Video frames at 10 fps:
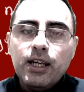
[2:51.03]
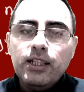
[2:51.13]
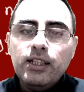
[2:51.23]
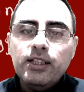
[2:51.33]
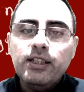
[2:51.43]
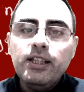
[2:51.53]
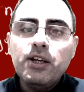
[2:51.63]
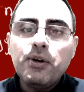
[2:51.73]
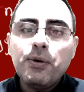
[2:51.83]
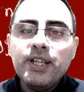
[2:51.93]
It
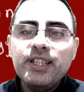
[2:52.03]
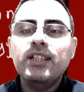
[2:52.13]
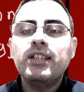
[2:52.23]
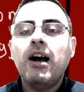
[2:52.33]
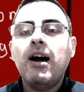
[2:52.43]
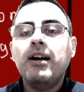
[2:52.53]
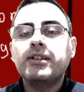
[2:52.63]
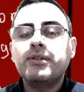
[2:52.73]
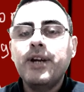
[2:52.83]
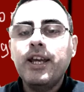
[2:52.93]
decreases
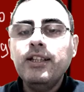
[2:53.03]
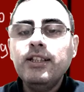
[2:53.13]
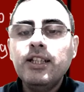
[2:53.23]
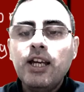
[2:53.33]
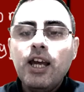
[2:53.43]
heart rate